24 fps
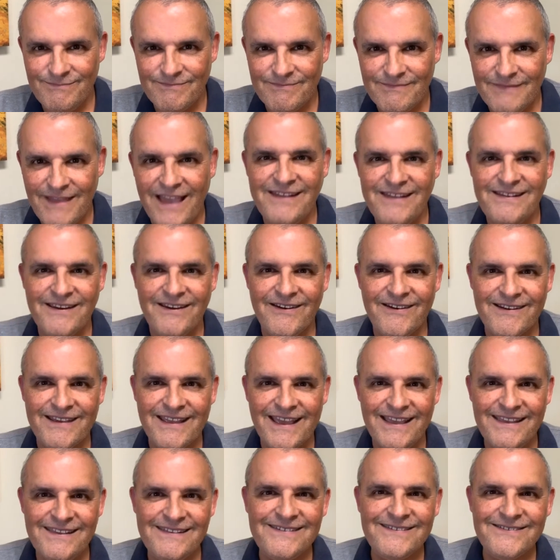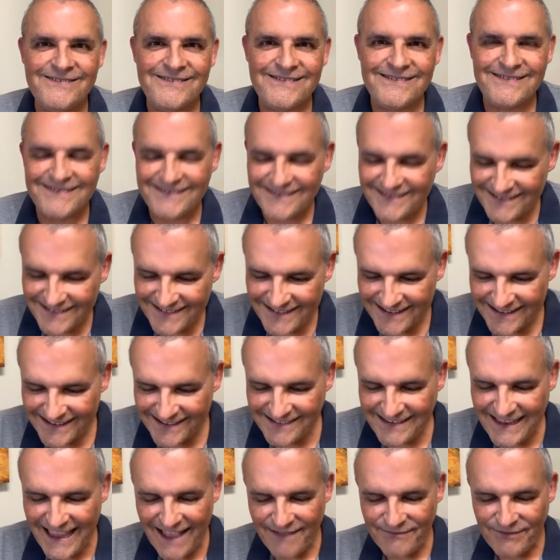Hi, Derek. How you doing? Good
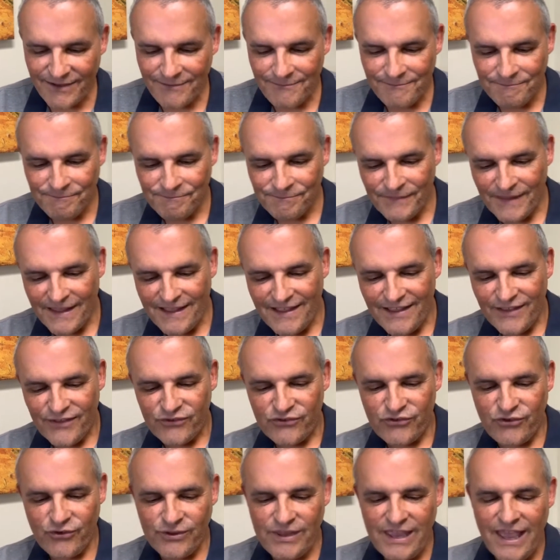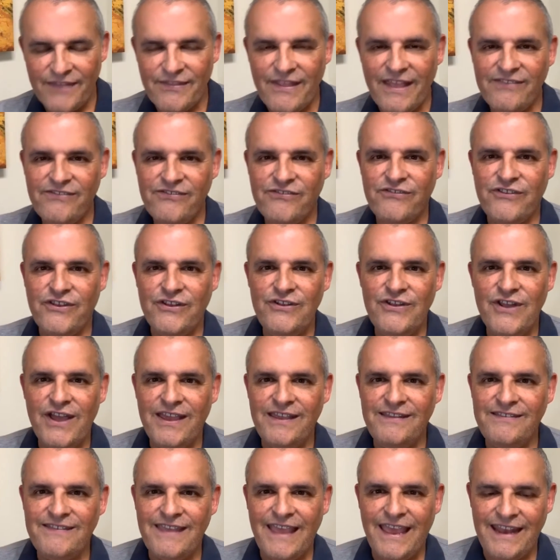to have you. So yeah, that's
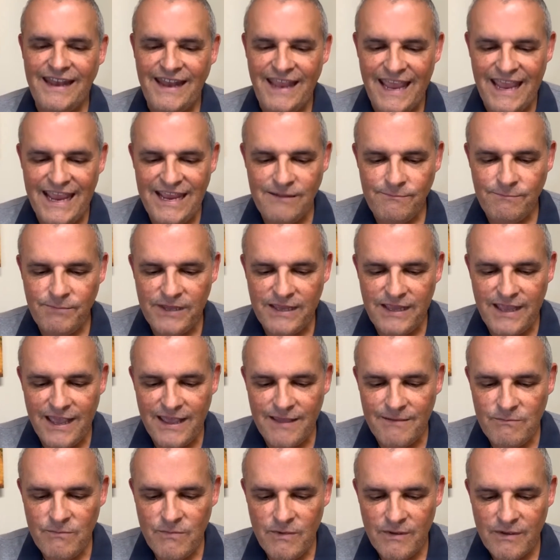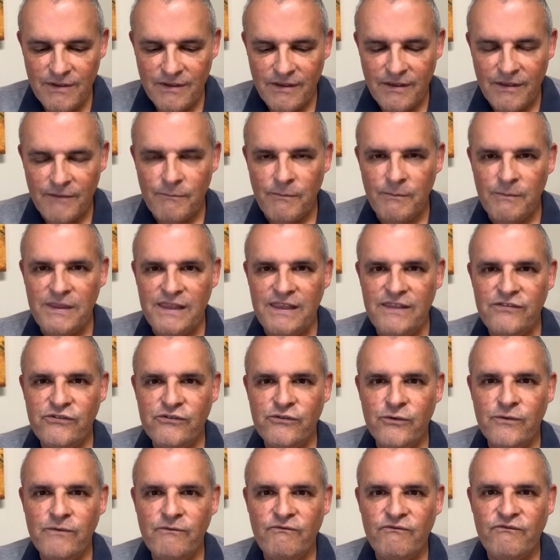tonight at 8 p.m.
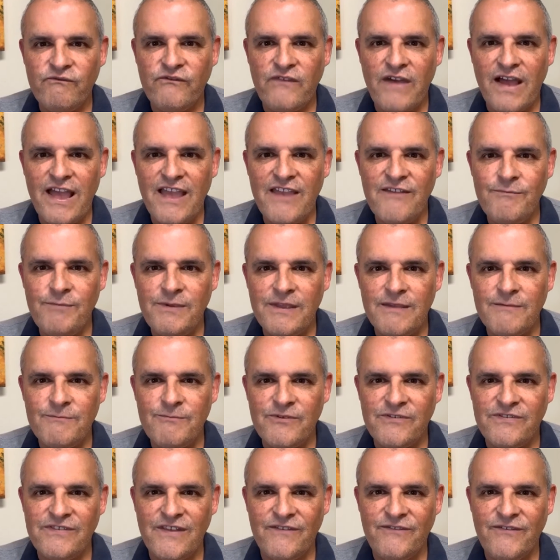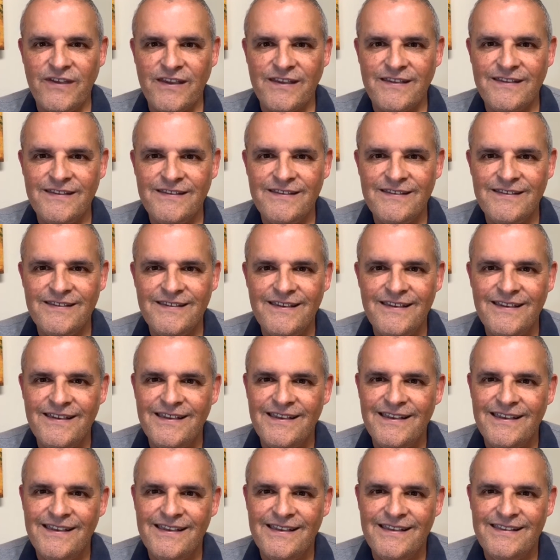Eastern, 5 p.m. Pacific.
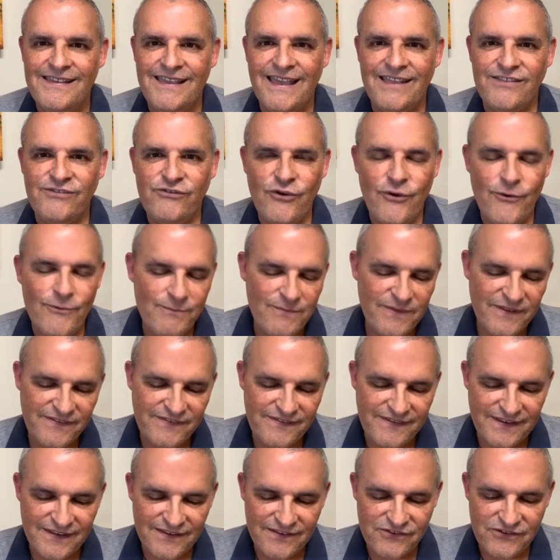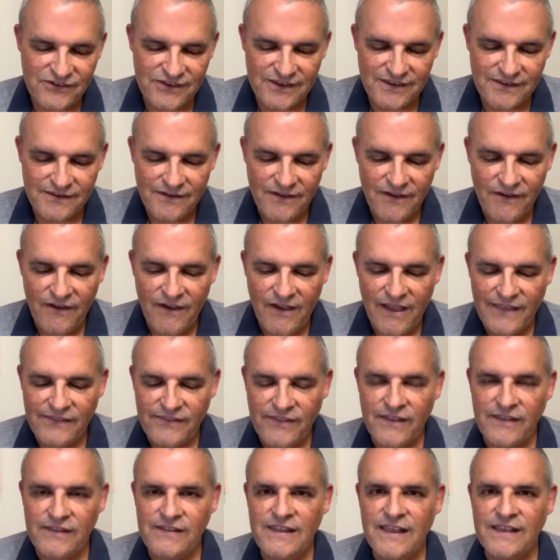Yeah, don't miss D&G.
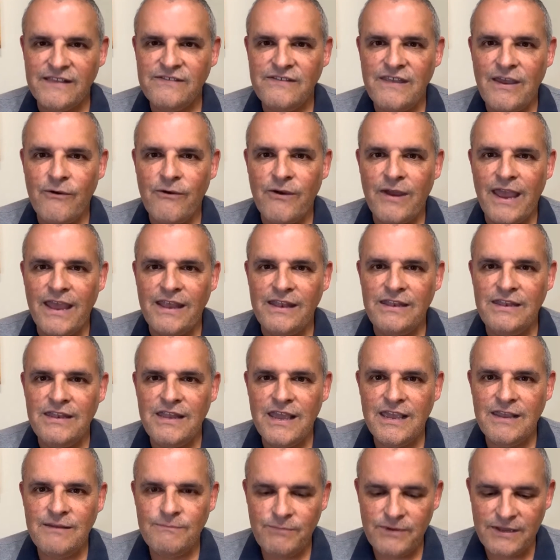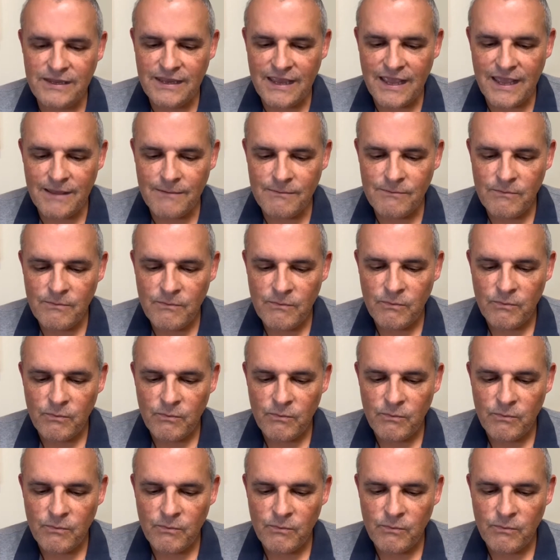The next hour at 9 p.m.